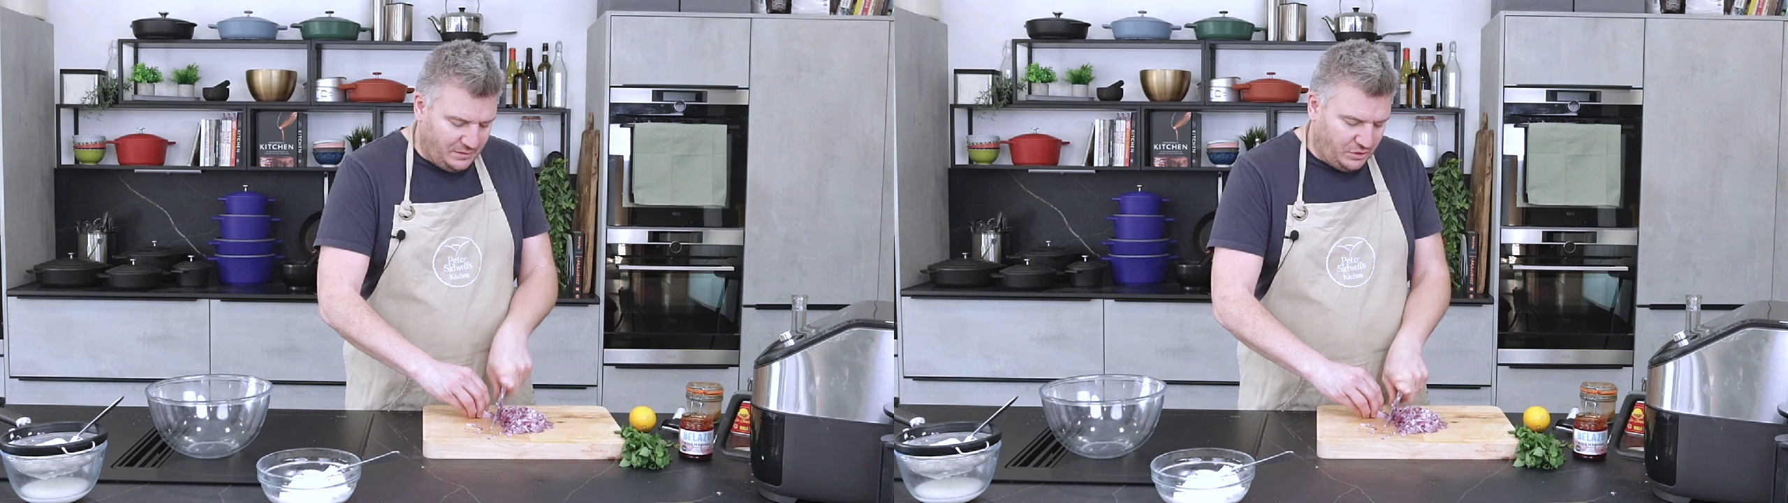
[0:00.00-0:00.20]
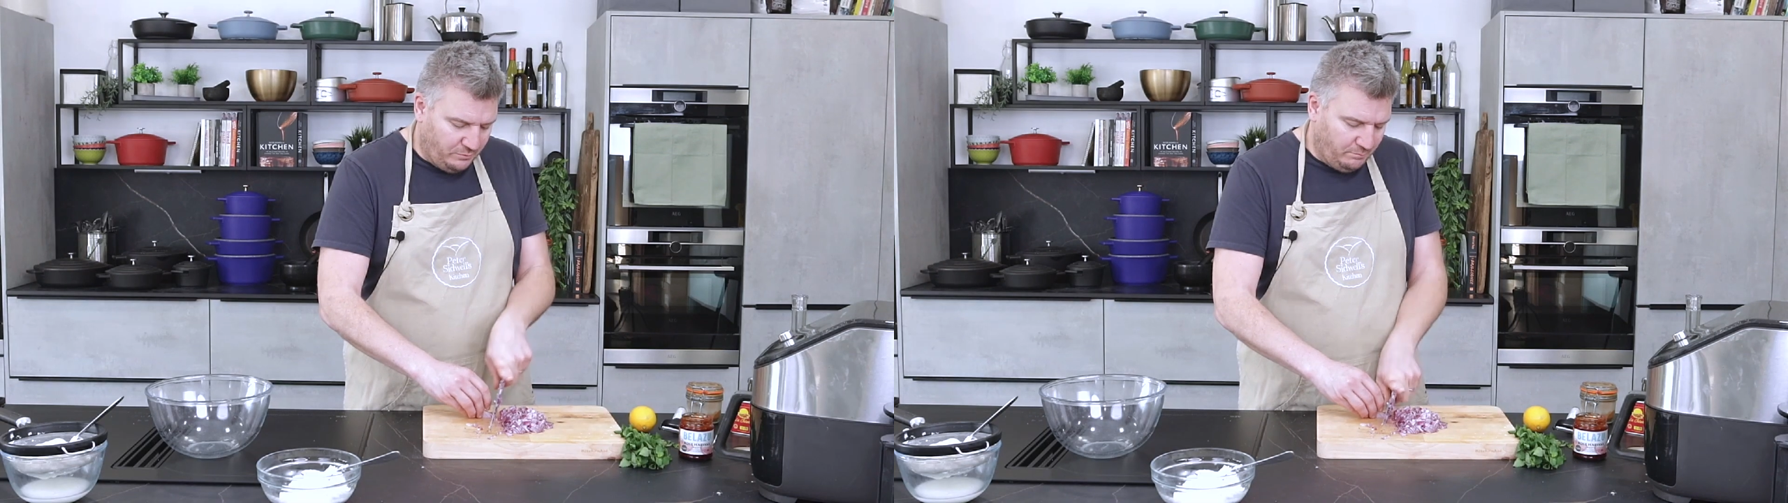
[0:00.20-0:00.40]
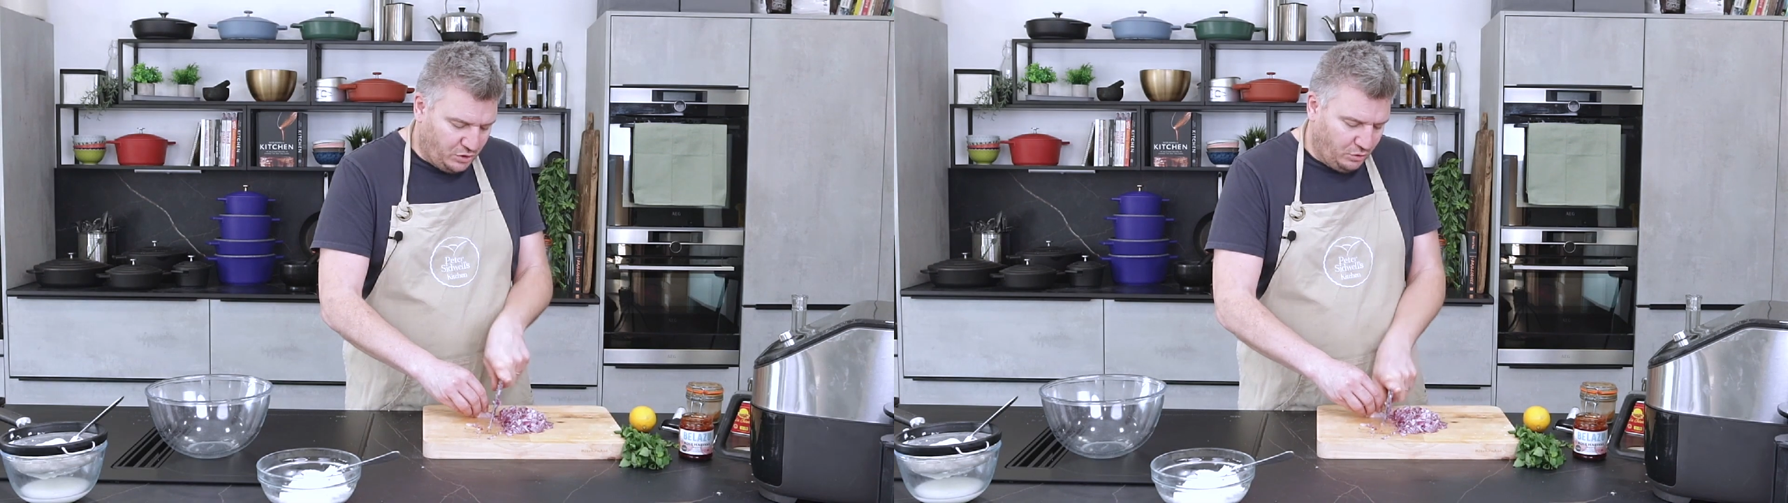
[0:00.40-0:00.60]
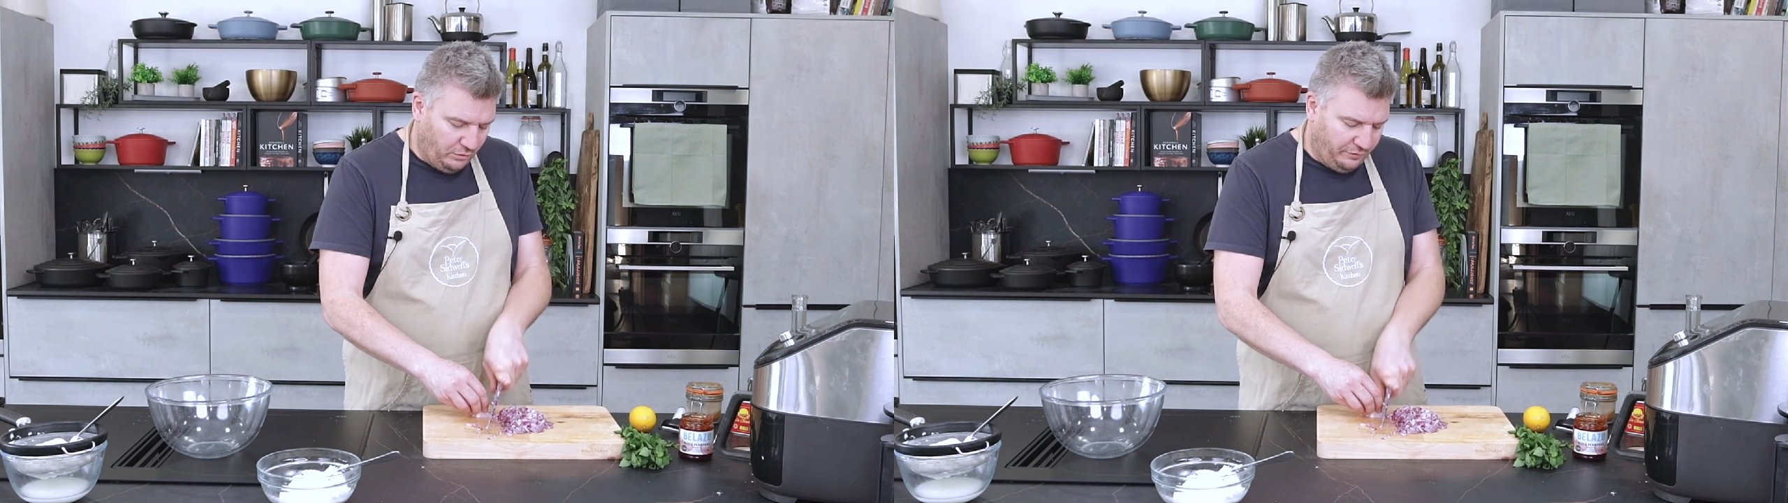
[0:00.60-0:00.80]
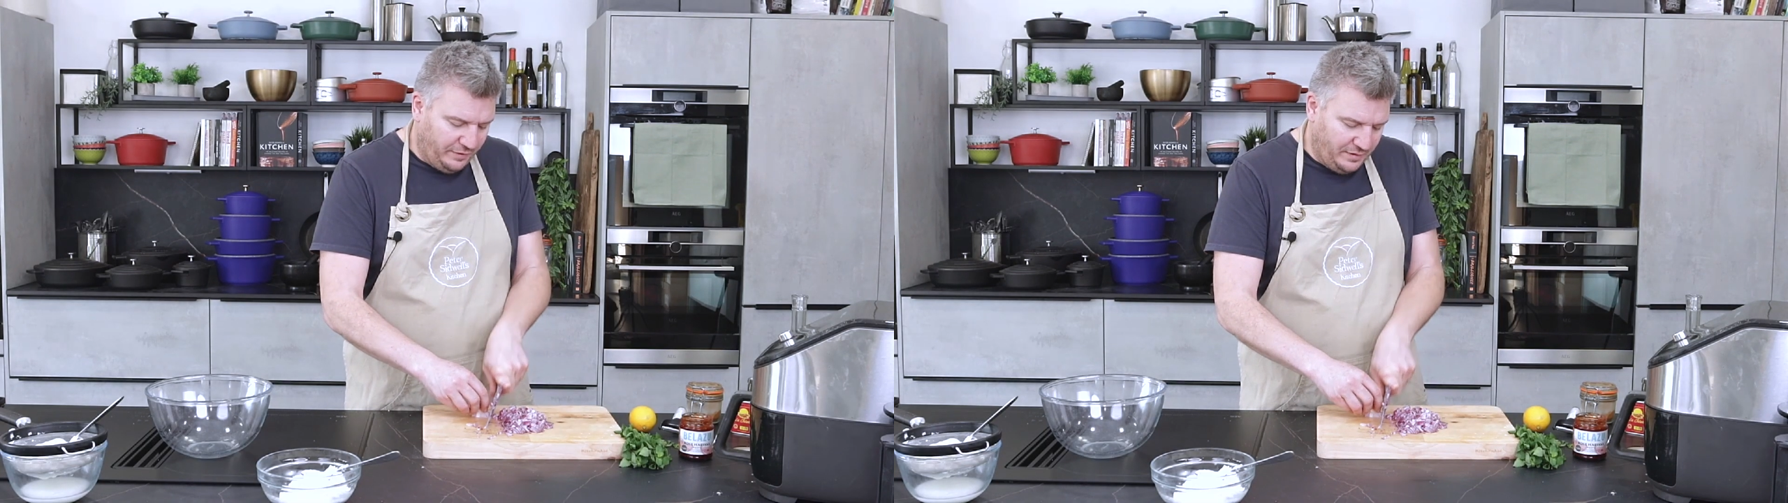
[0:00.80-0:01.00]
some sort
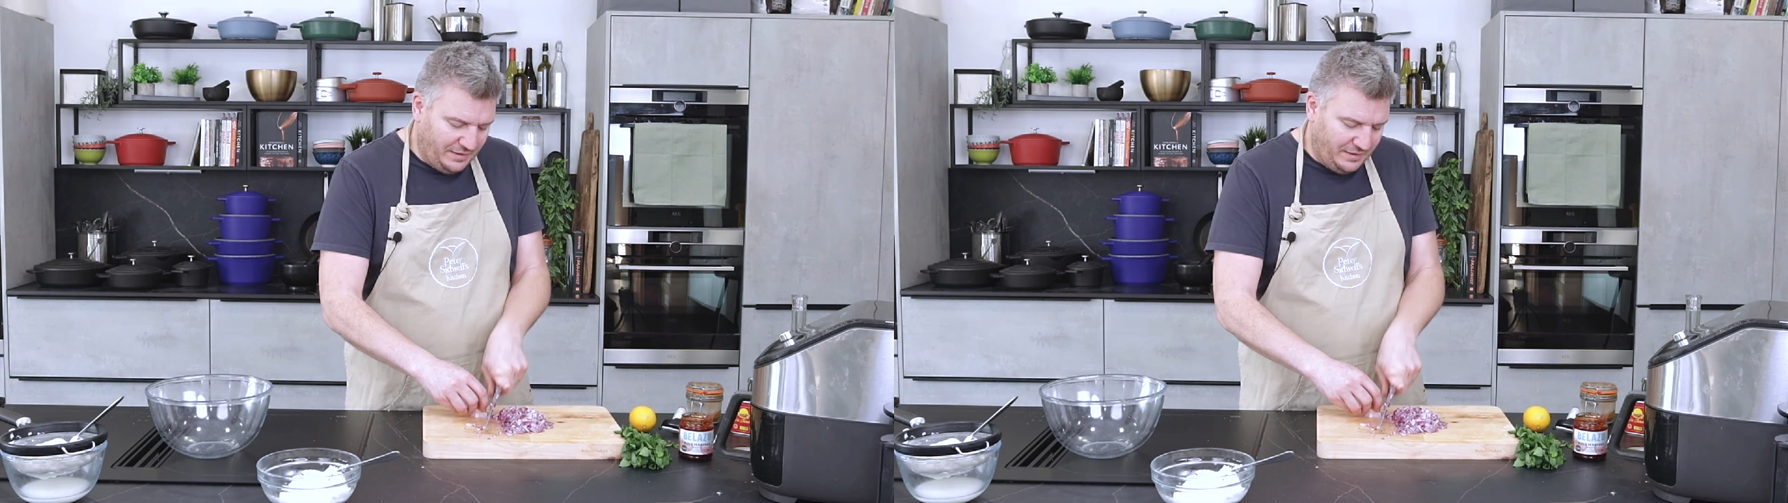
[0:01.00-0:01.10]
of